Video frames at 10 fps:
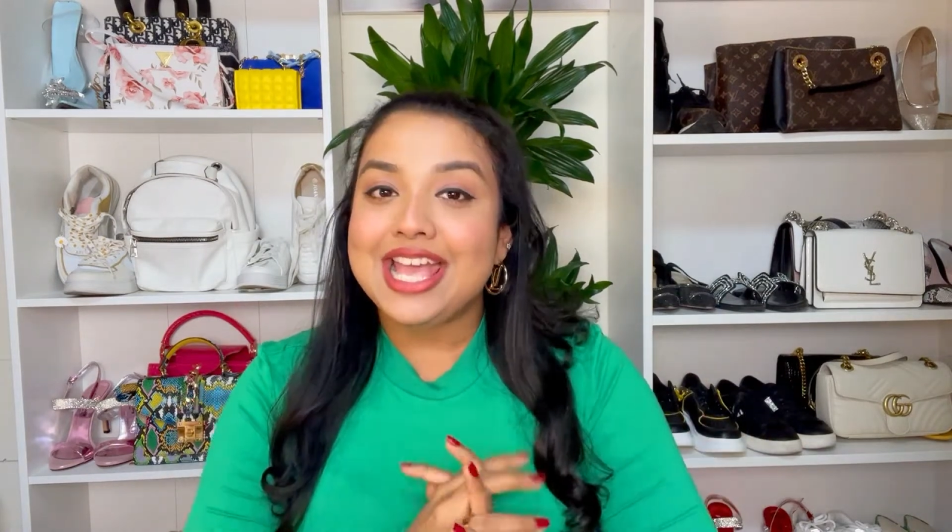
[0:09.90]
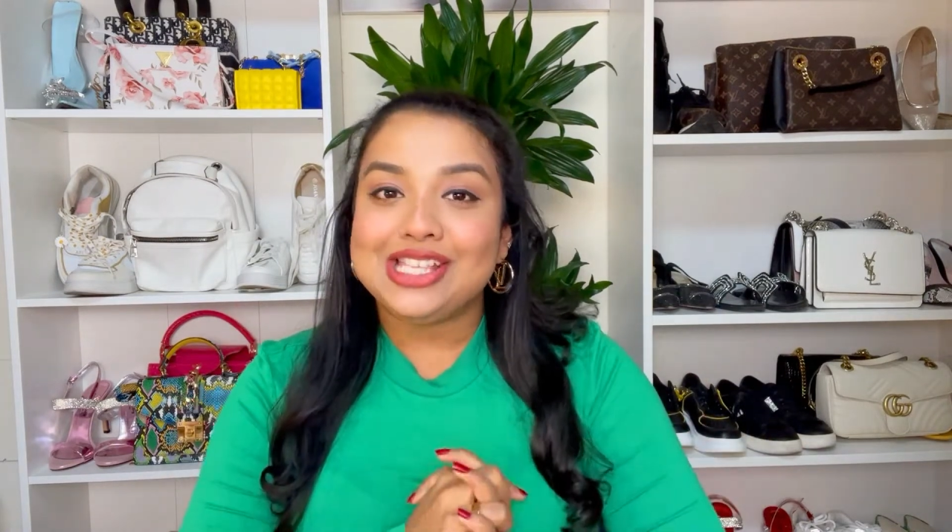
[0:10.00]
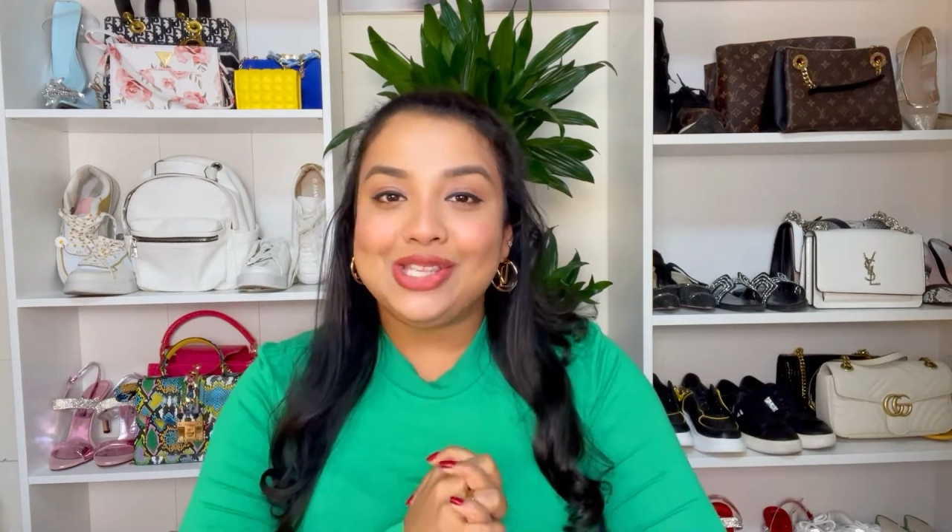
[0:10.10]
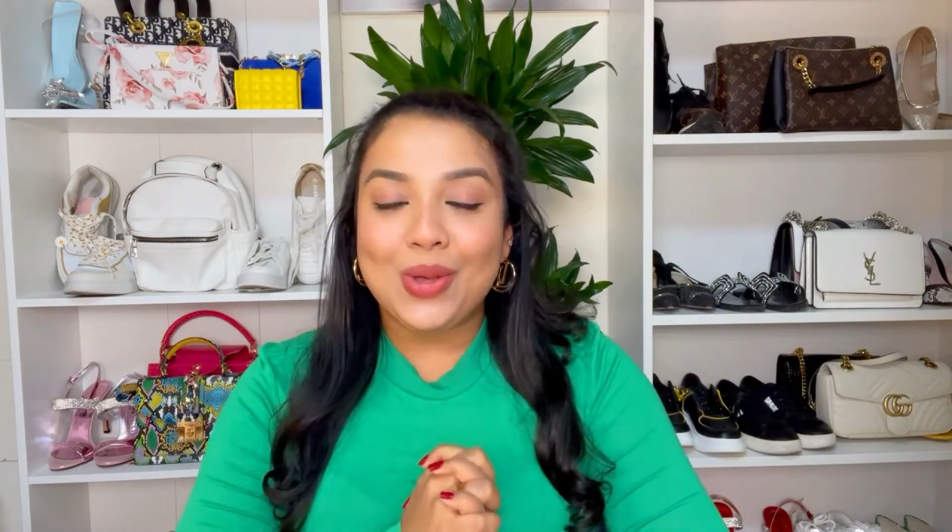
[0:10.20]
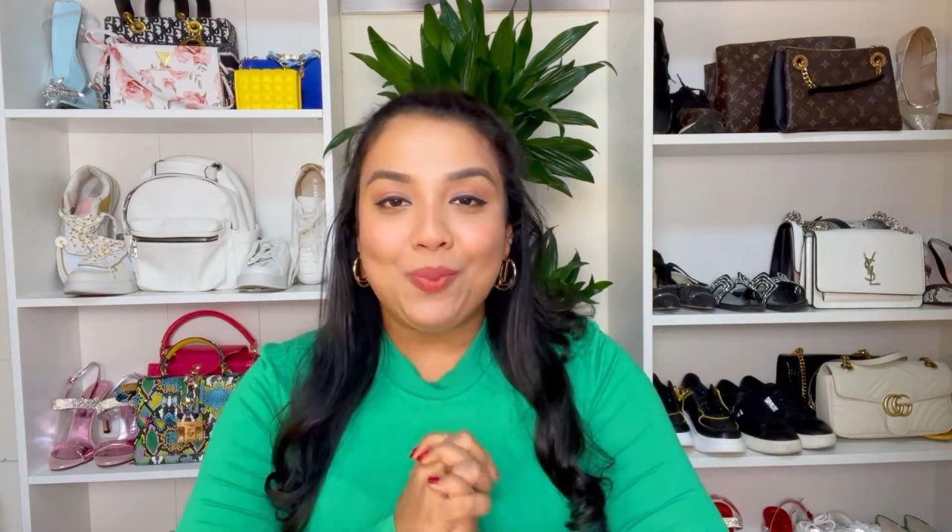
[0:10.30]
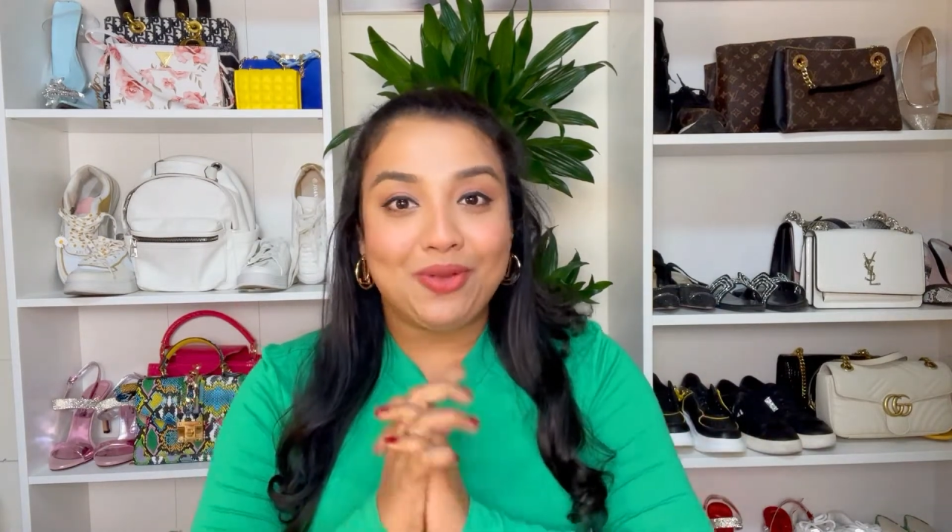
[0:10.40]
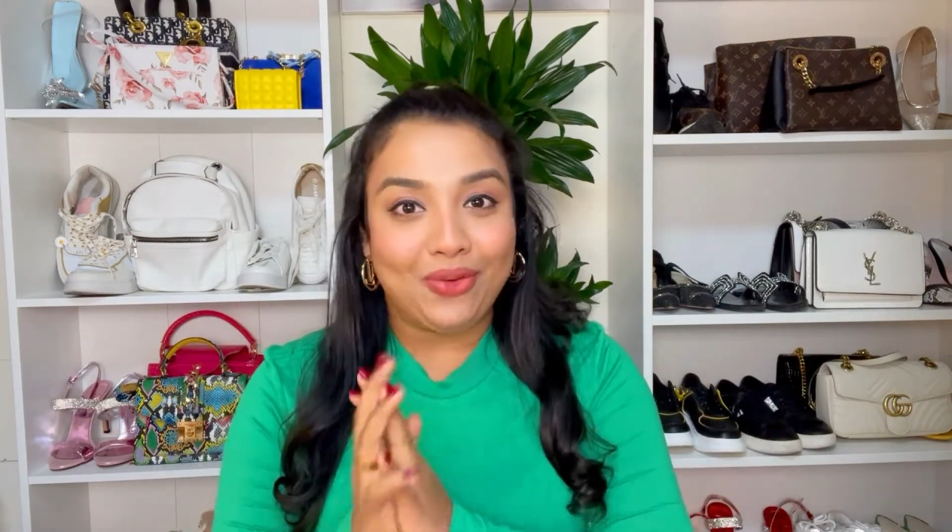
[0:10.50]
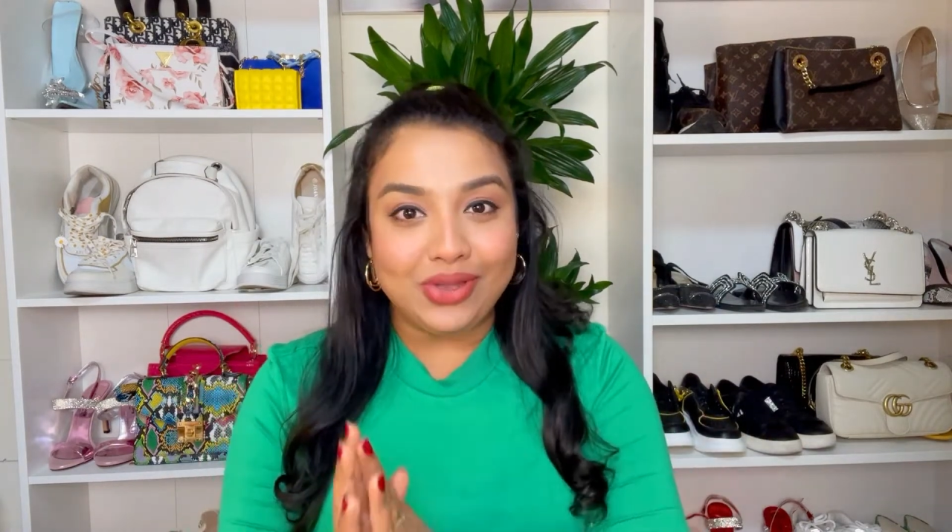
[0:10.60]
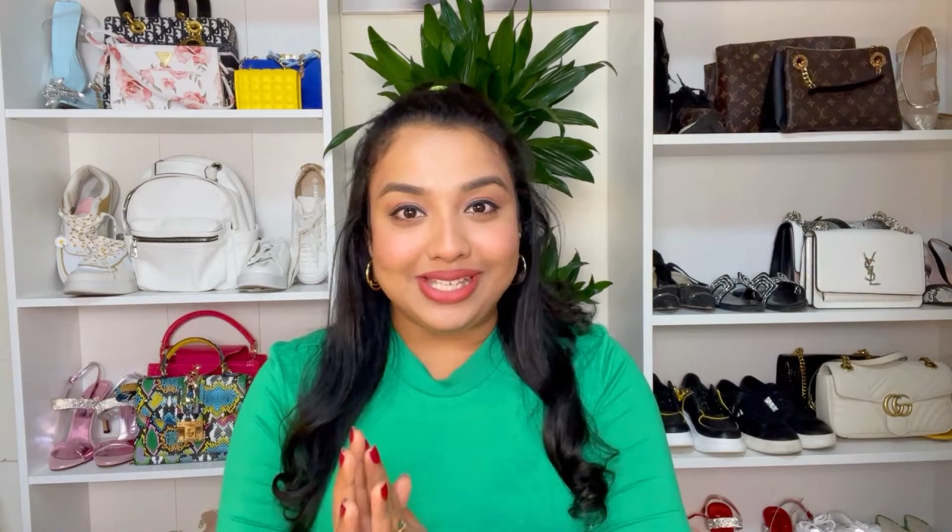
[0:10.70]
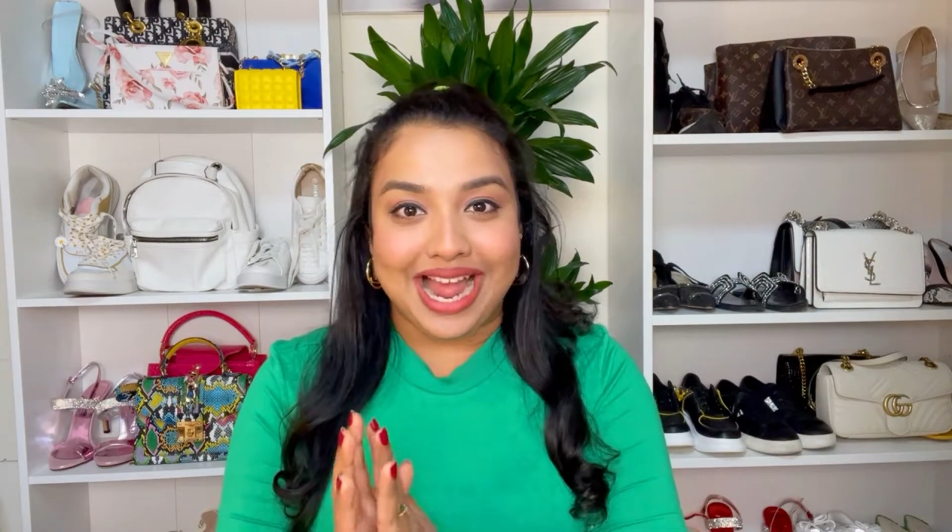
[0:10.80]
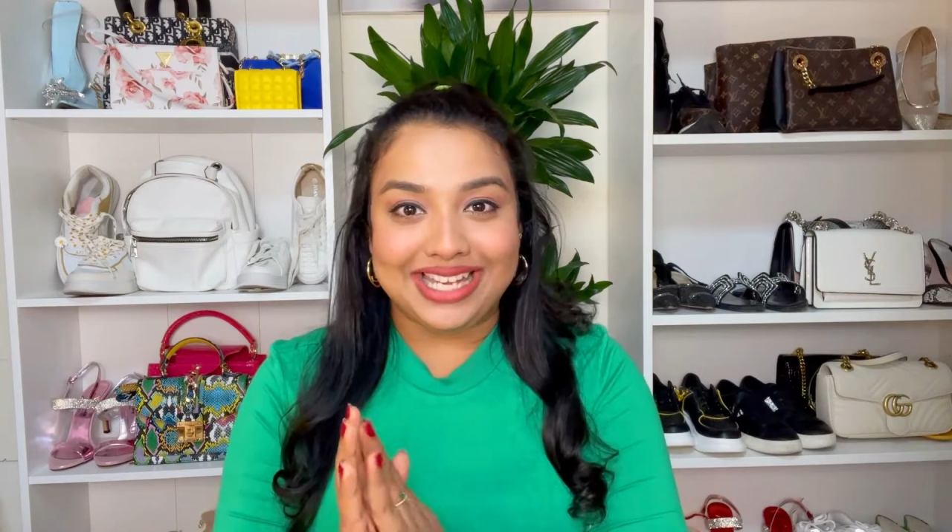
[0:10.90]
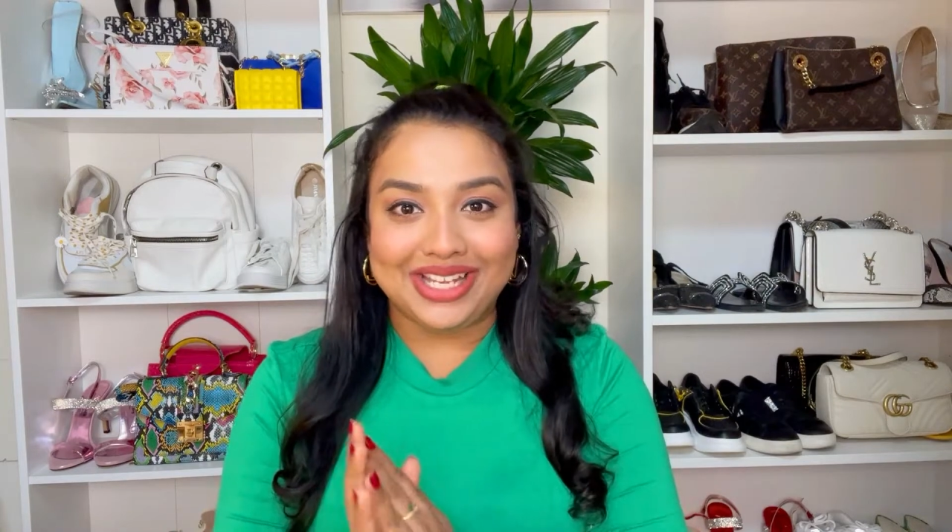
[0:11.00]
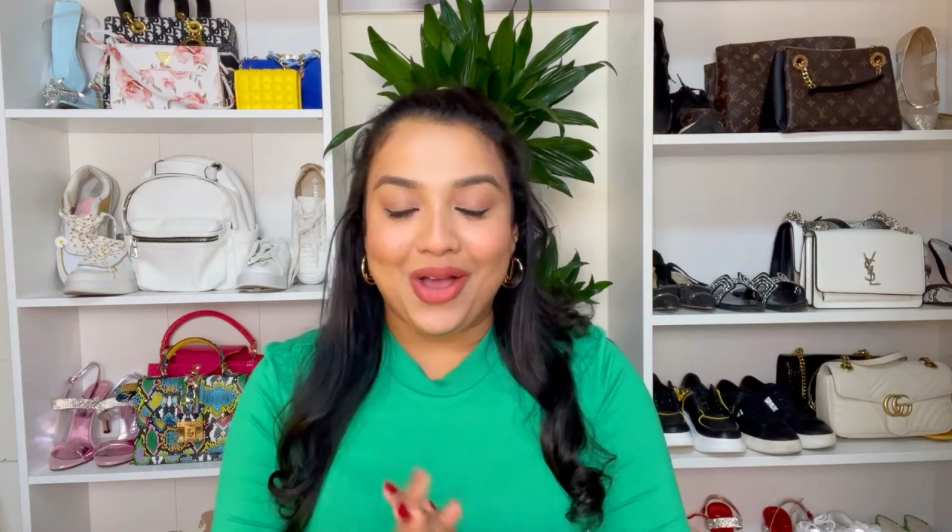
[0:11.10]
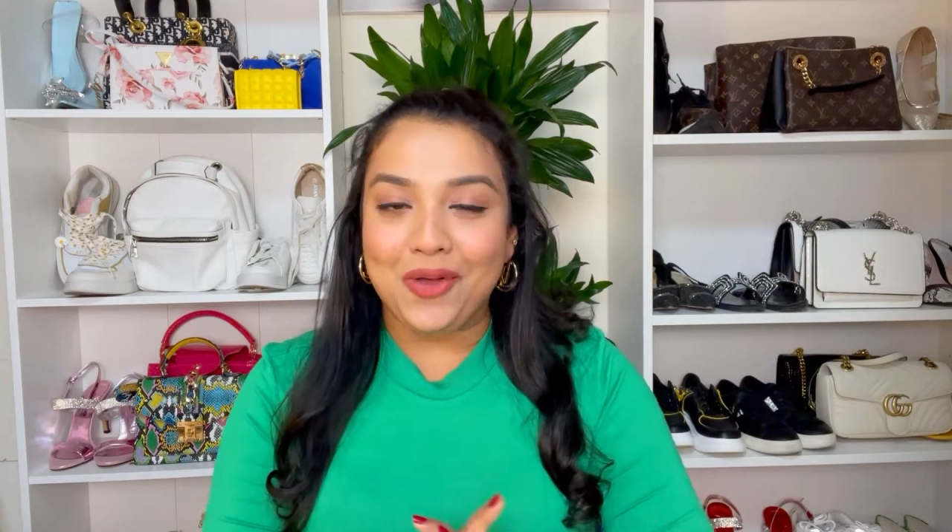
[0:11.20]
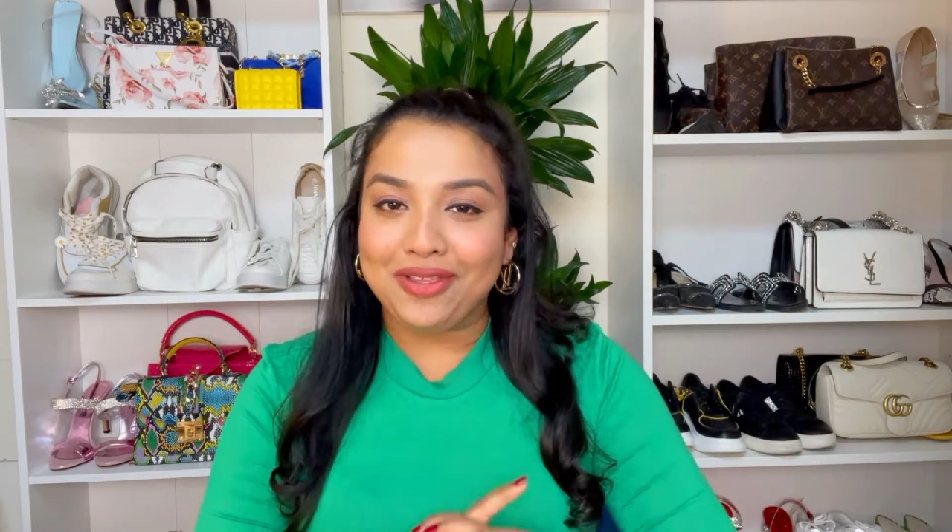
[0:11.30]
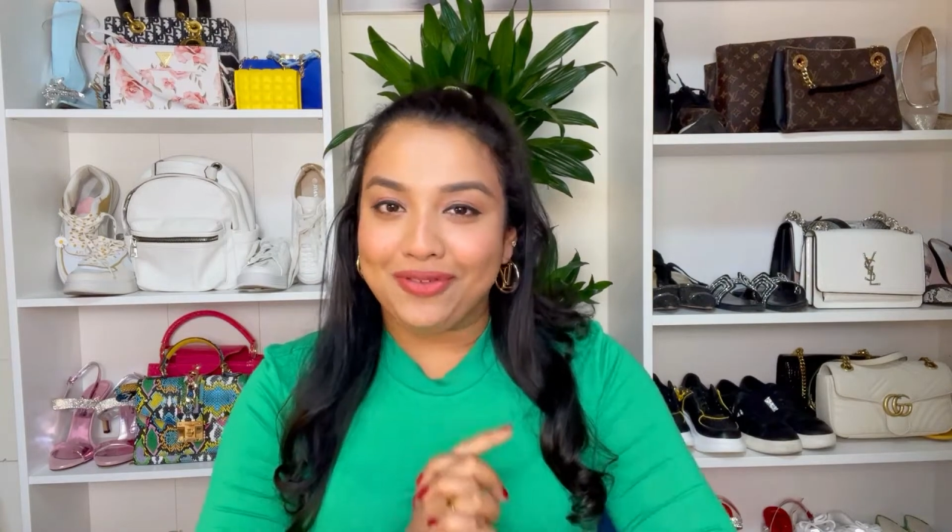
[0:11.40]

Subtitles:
So before starting off,